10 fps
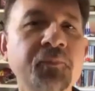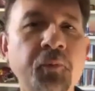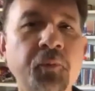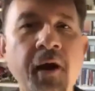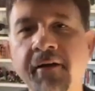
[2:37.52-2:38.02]

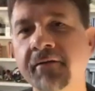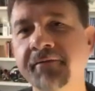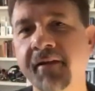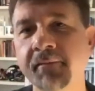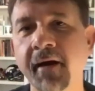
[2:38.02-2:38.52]
proud
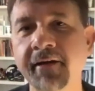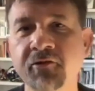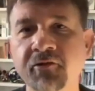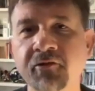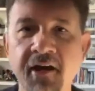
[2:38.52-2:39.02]
of that
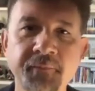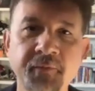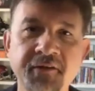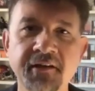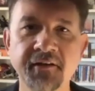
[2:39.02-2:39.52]
Microsoft,
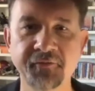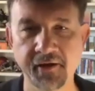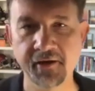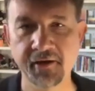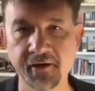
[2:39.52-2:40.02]
particularly
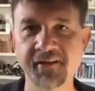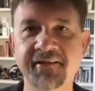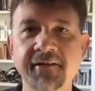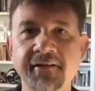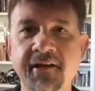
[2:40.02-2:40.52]
for
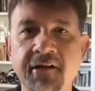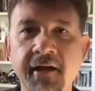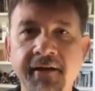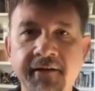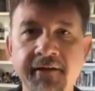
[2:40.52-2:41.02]
enterprise-sized
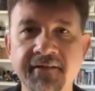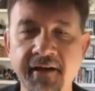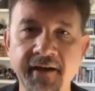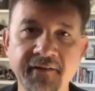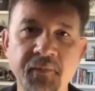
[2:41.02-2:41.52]
clients,
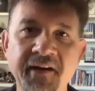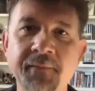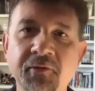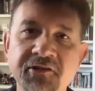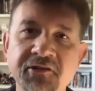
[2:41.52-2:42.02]
has been
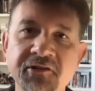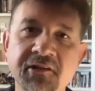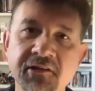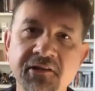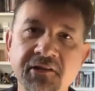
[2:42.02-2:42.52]
able to
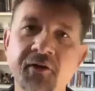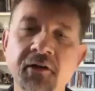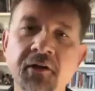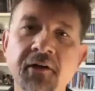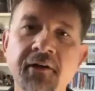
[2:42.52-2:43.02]

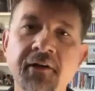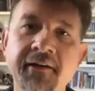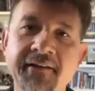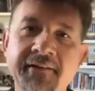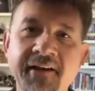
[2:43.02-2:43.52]
deliver
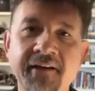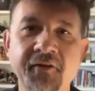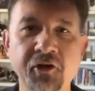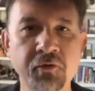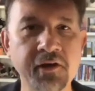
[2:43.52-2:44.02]
in kind of a
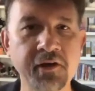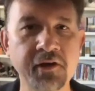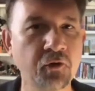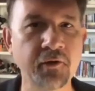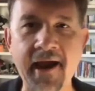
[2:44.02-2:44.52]

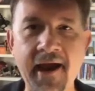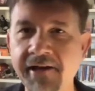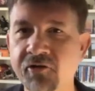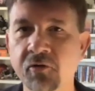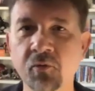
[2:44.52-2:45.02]
unique or
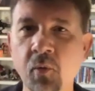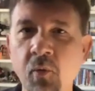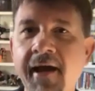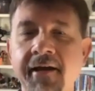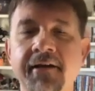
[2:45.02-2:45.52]
agile
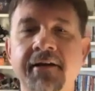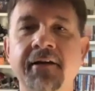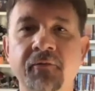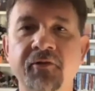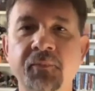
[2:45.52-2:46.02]
way
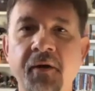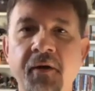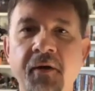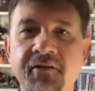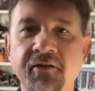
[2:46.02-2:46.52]
in
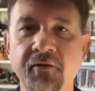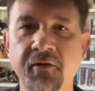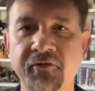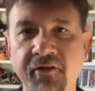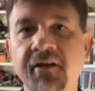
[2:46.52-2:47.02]
response to
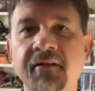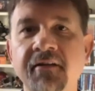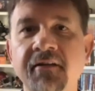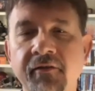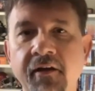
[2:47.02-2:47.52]
those needs
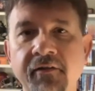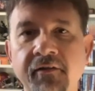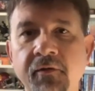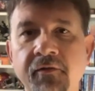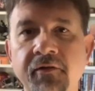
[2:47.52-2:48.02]
of those
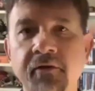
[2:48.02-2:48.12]
customers?